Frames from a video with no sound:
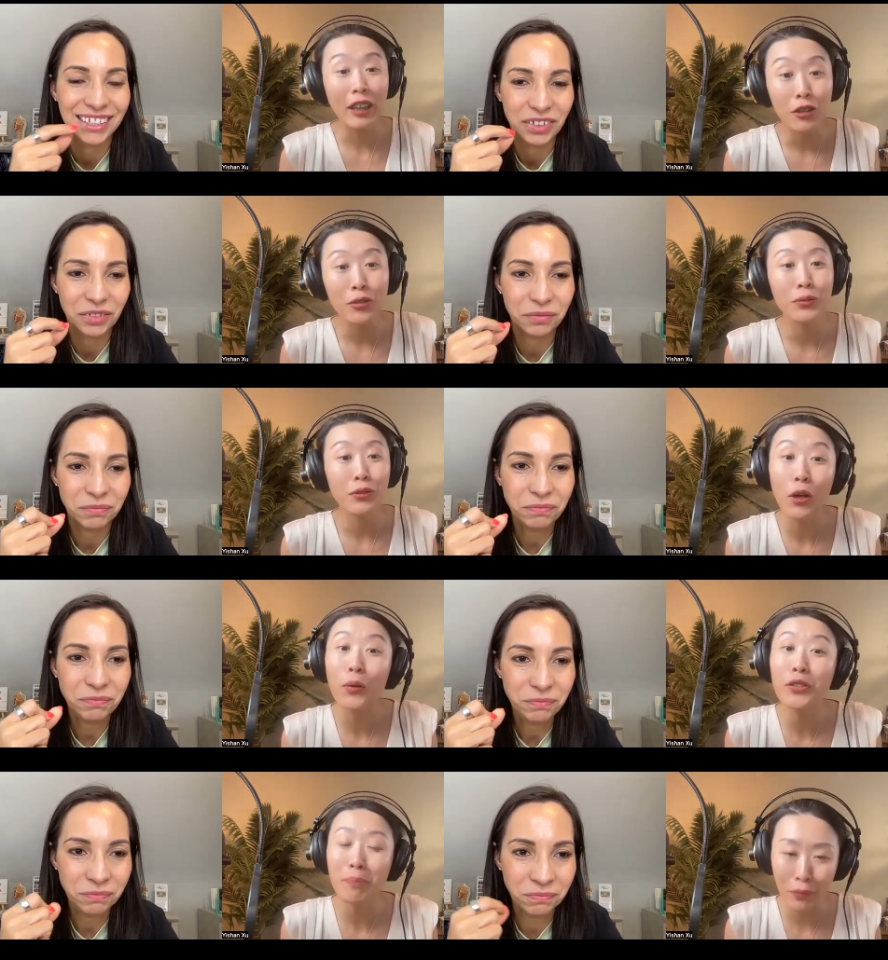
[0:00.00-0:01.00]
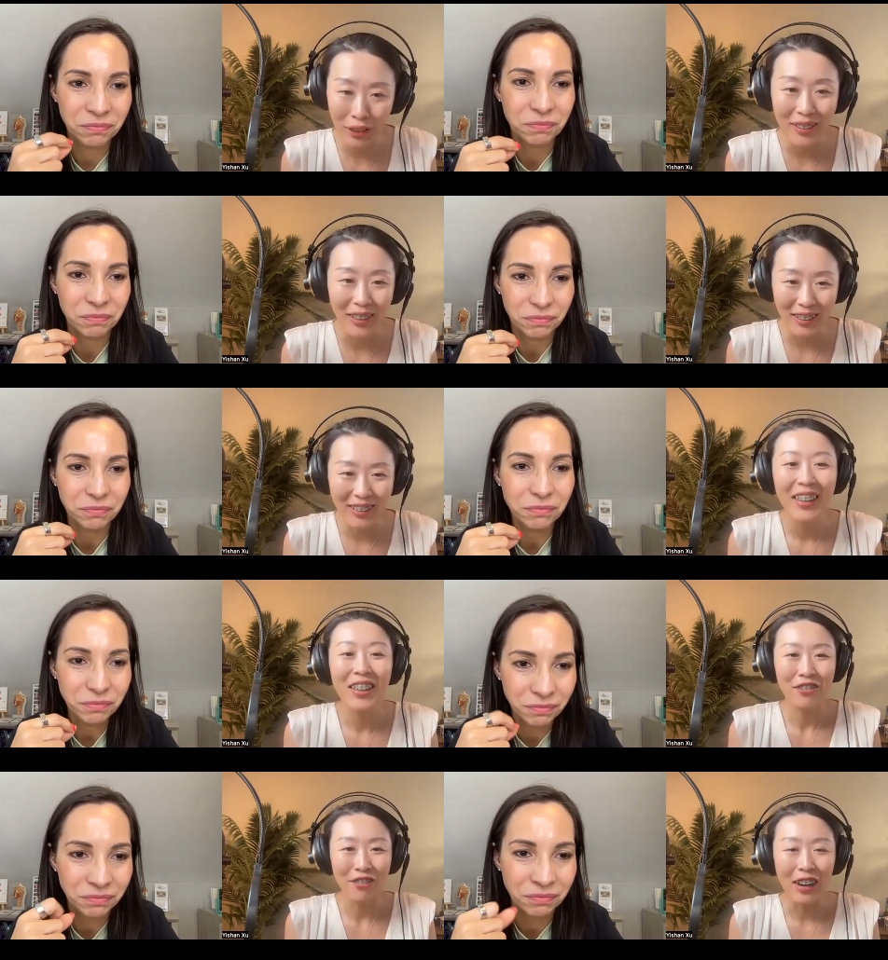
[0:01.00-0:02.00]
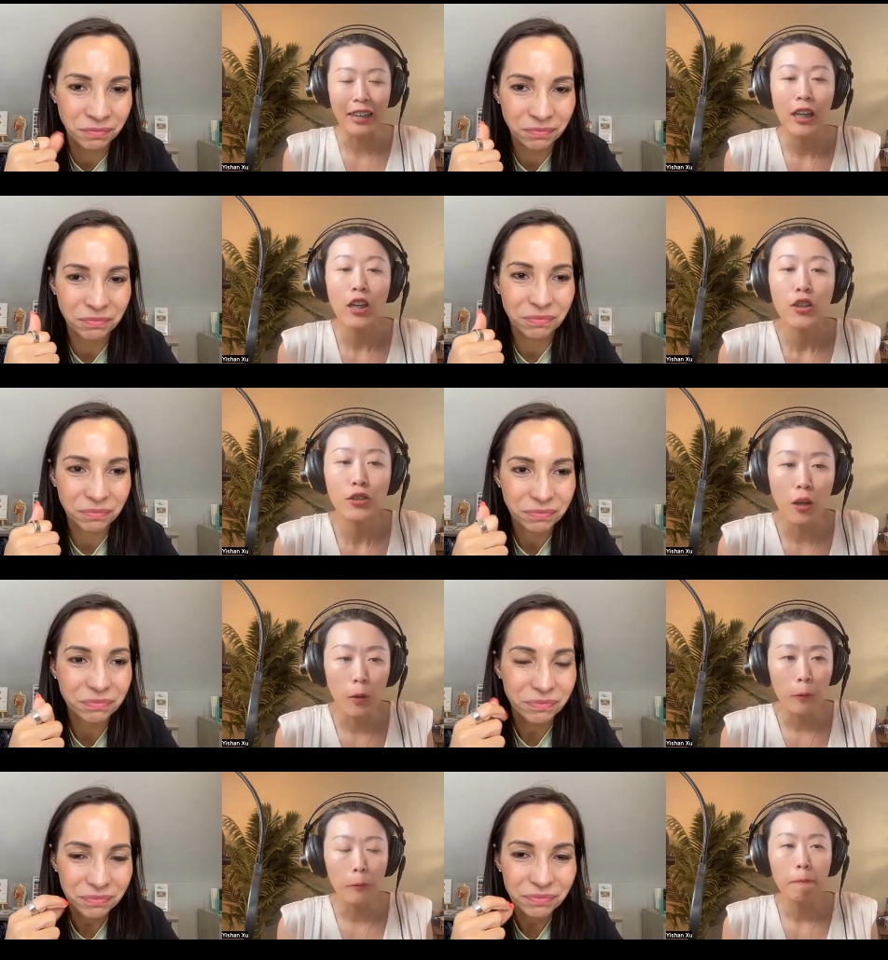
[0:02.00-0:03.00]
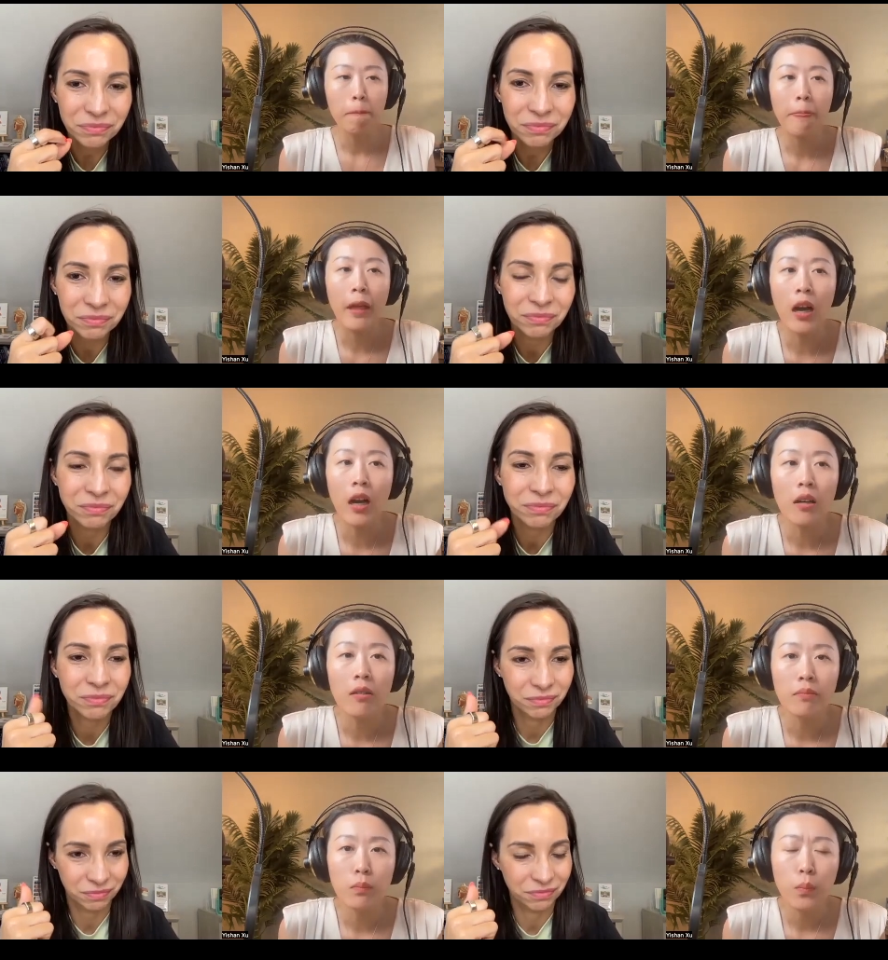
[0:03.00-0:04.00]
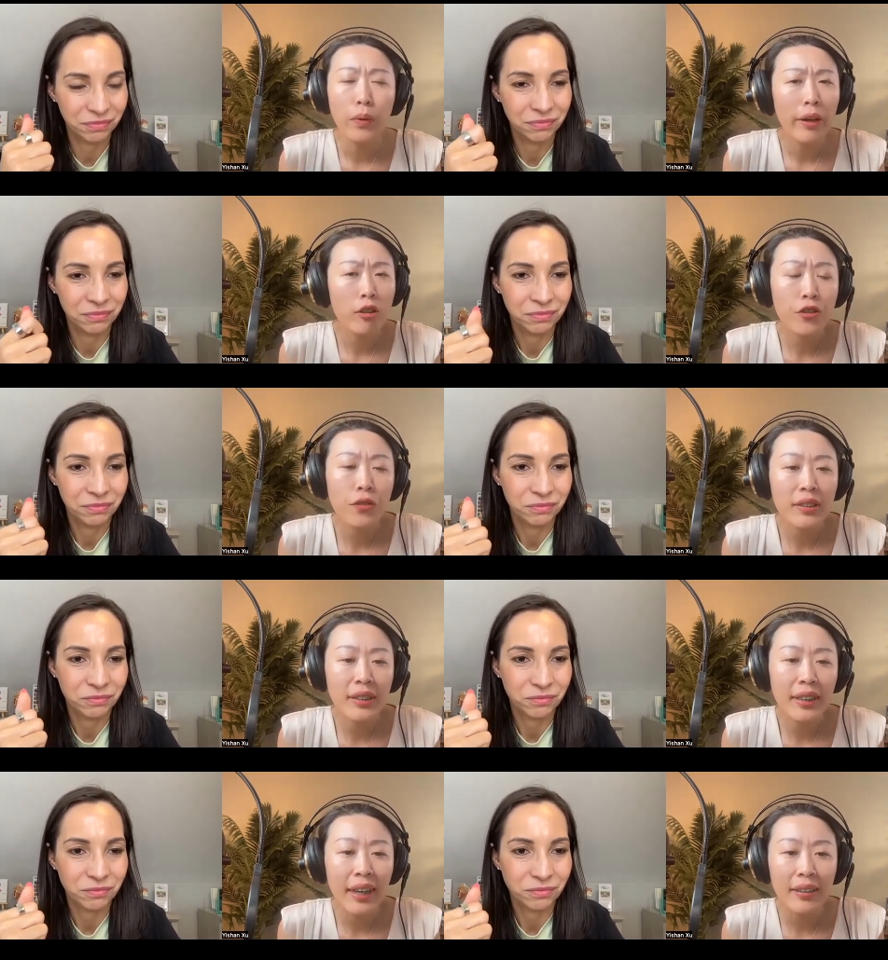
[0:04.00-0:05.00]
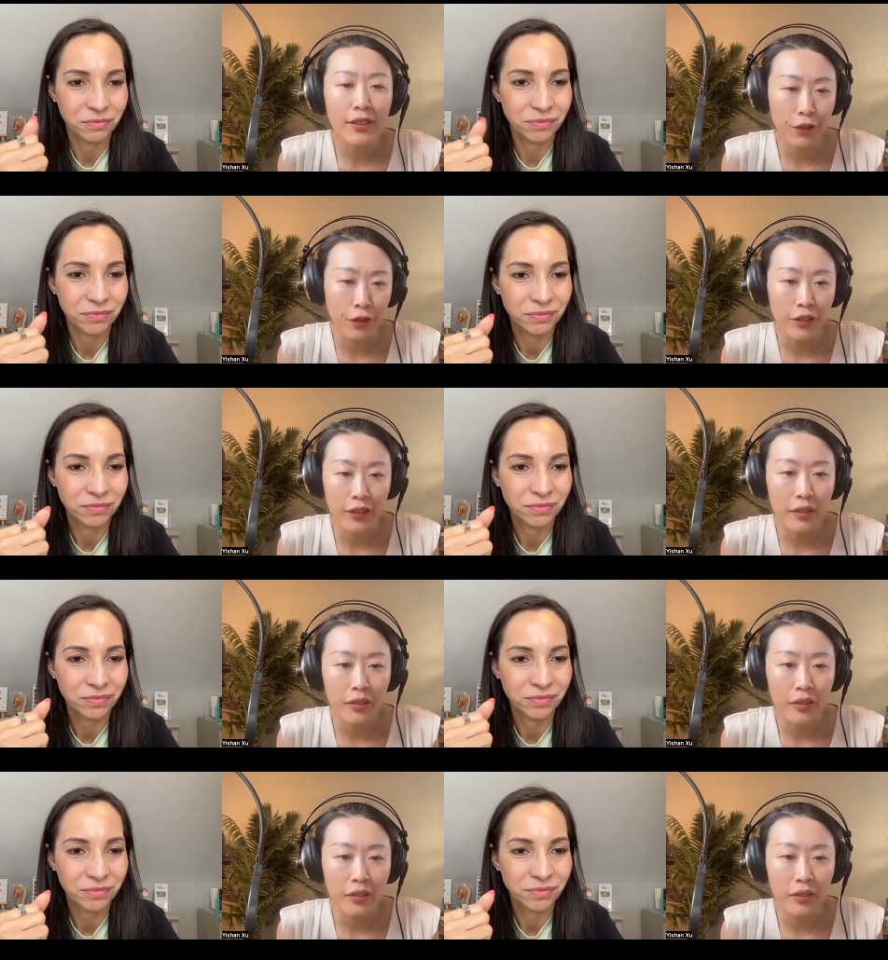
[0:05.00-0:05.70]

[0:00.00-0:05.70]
Speaker 1: into nose mm-hmm. breathing, right? Mm-hmm. So um, where should they get started